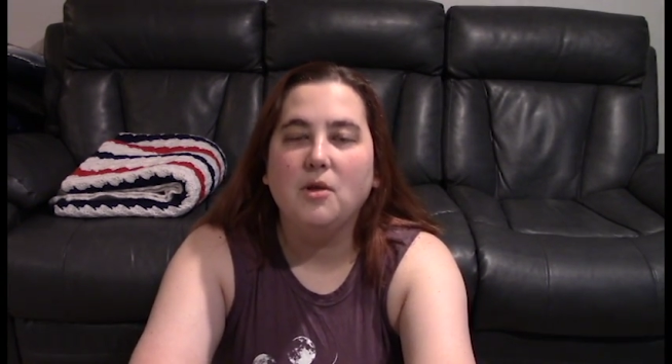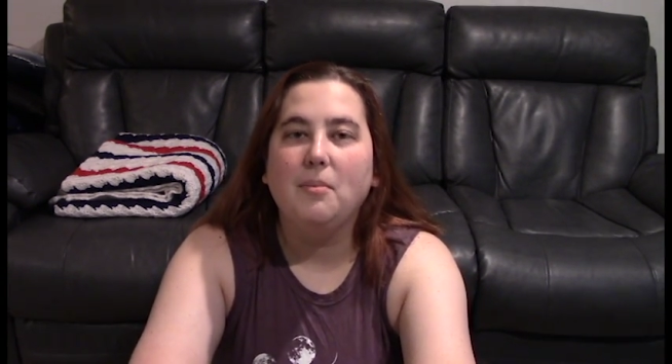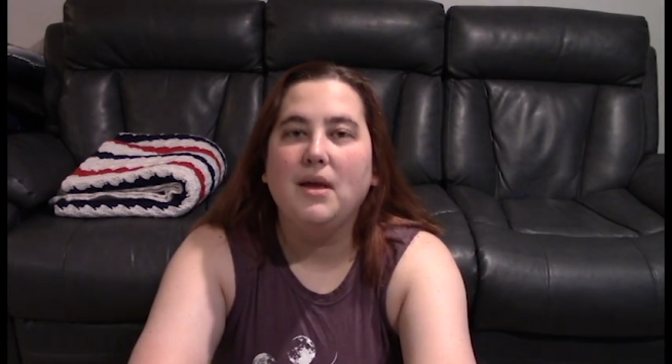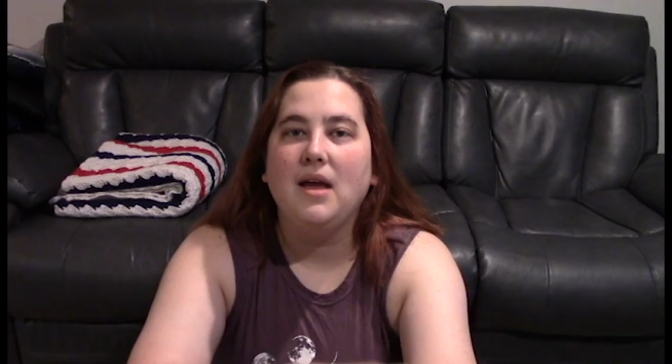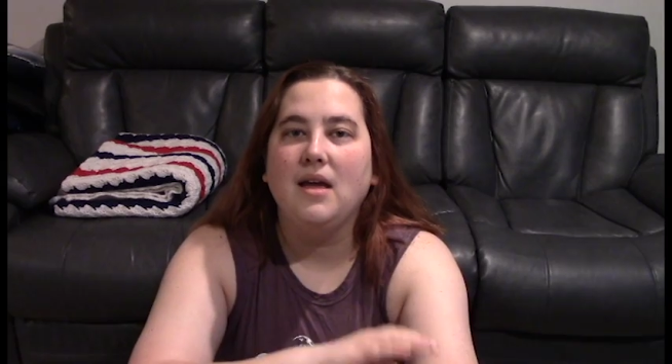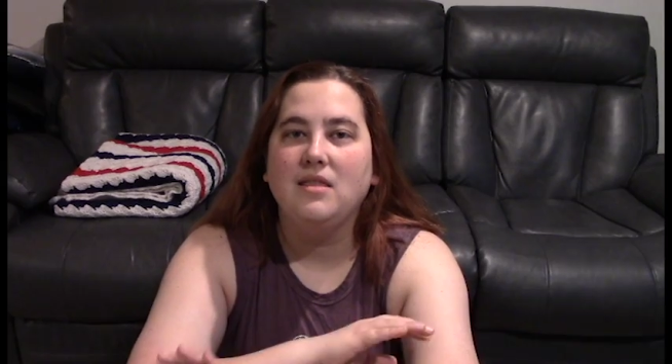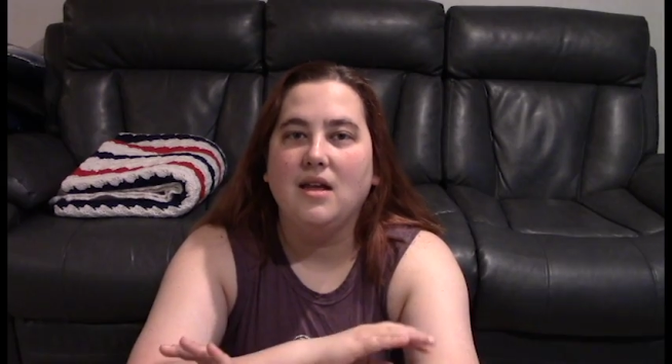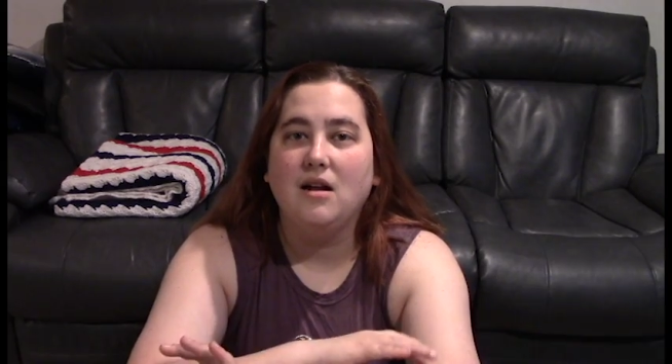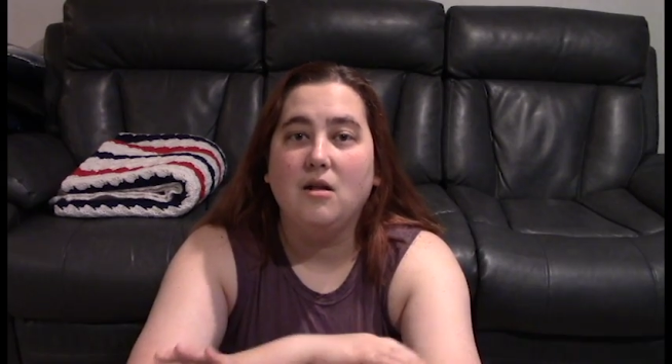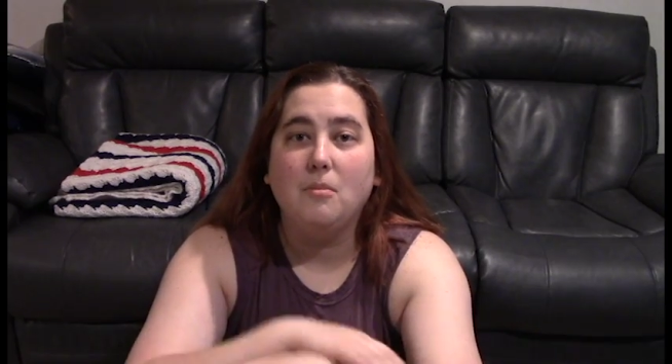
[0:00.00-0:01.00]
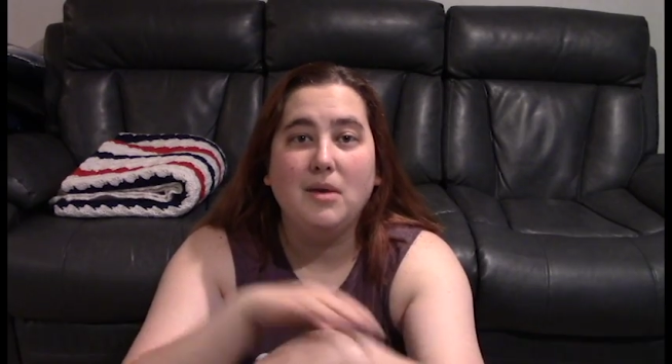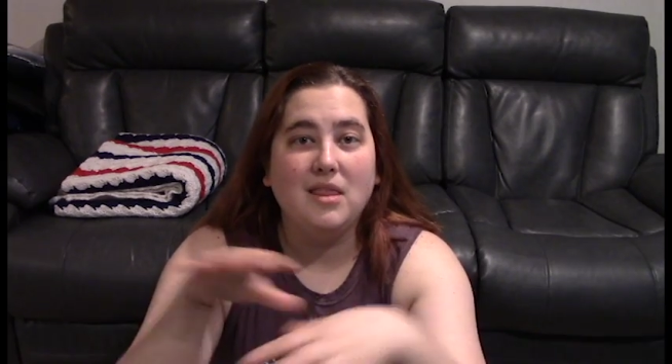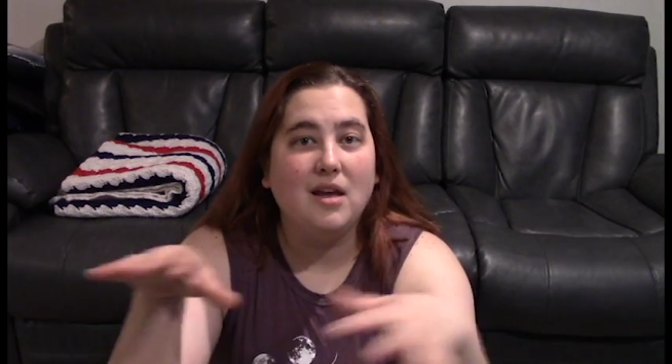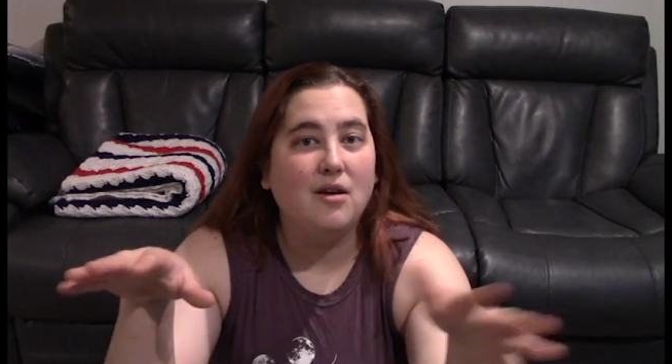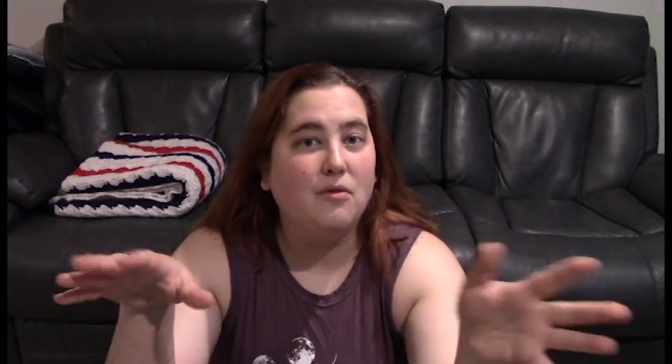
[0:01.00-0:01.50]
bit and then it'll be
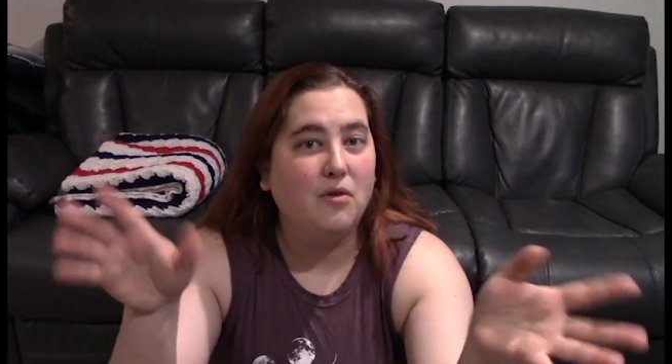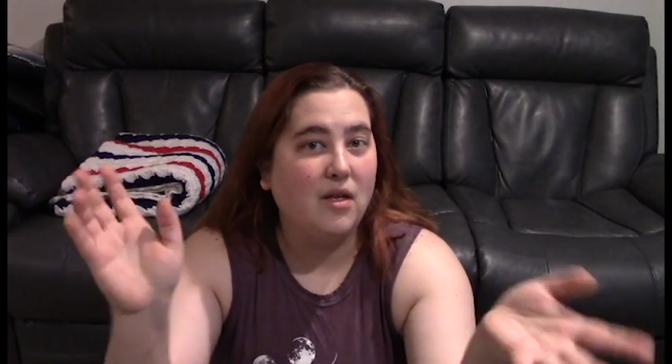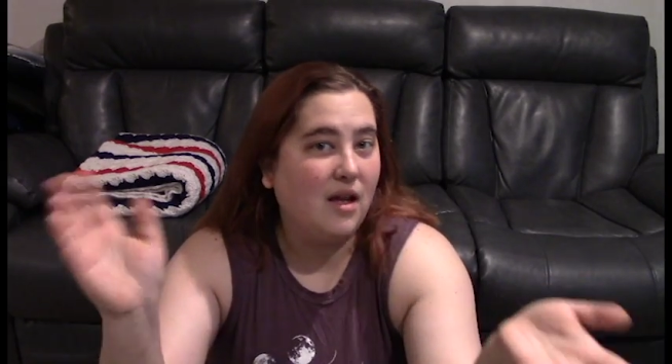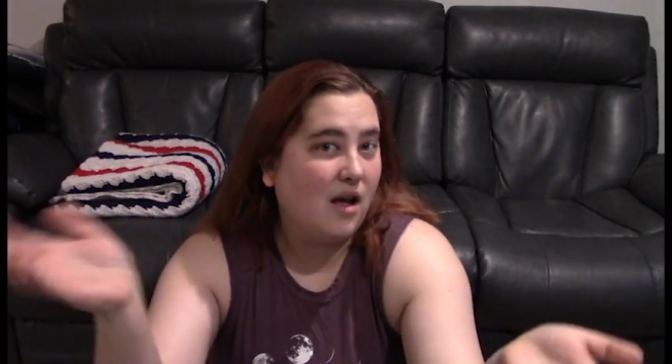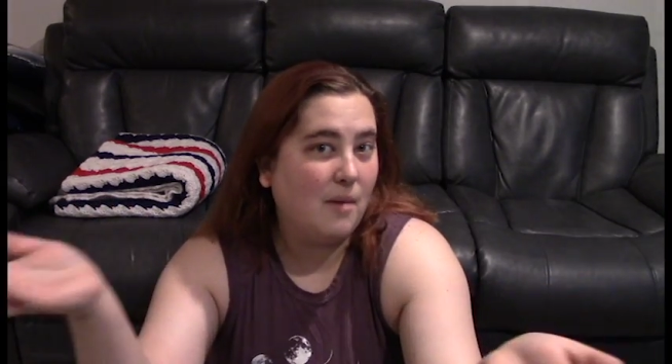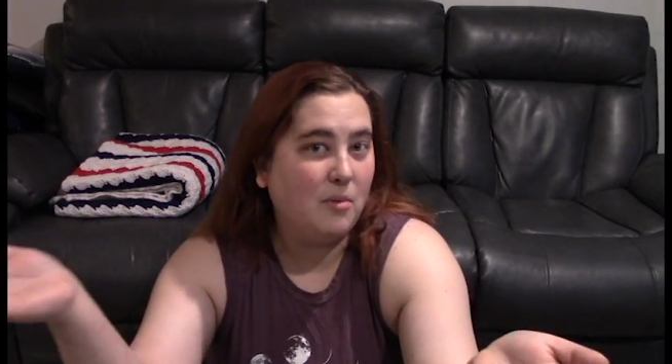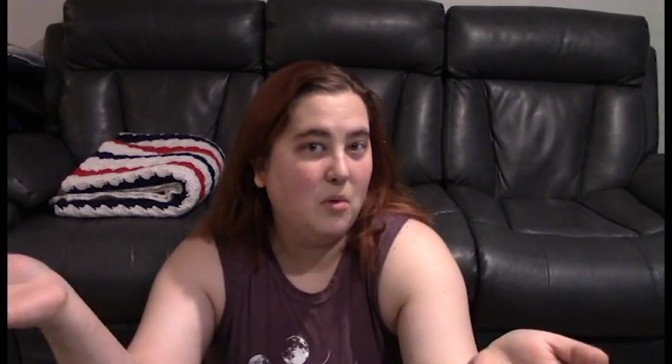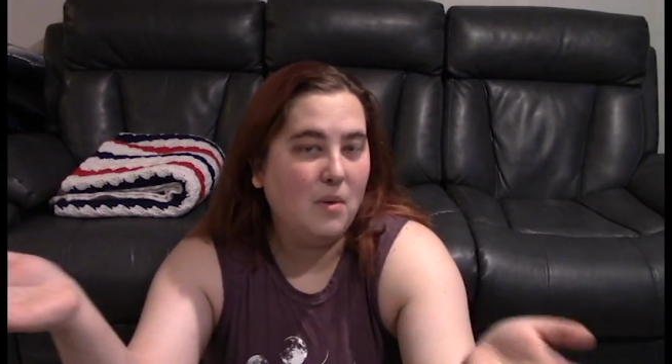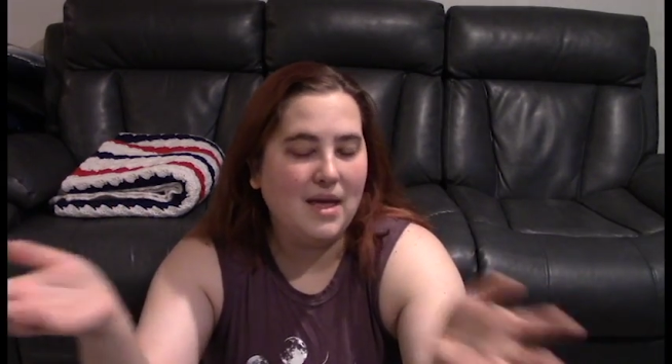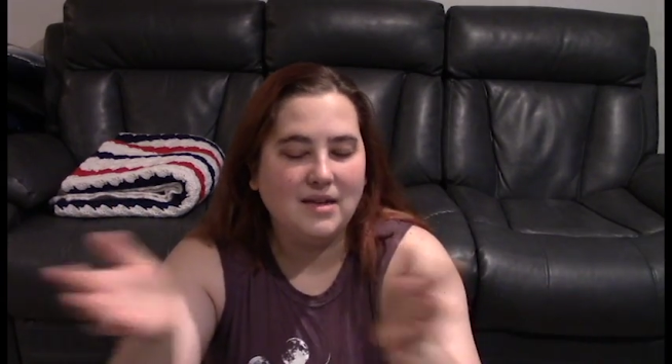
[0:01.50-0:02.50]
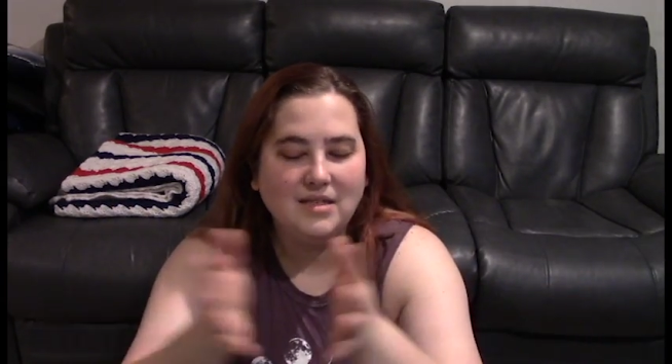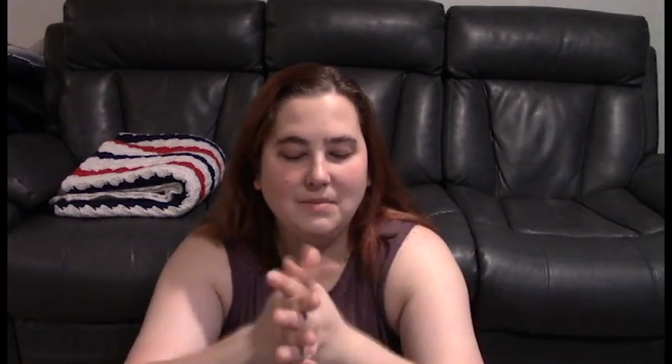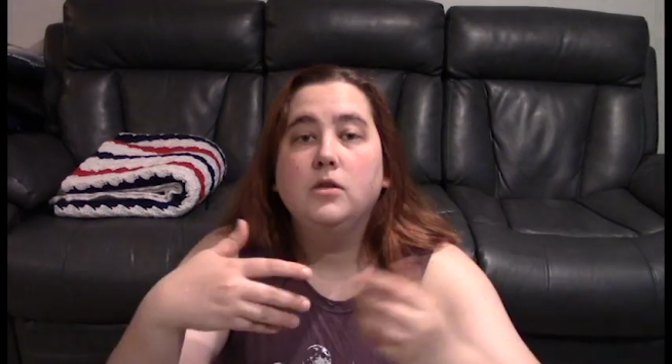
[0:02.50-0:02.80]
there for like a couple of weeks.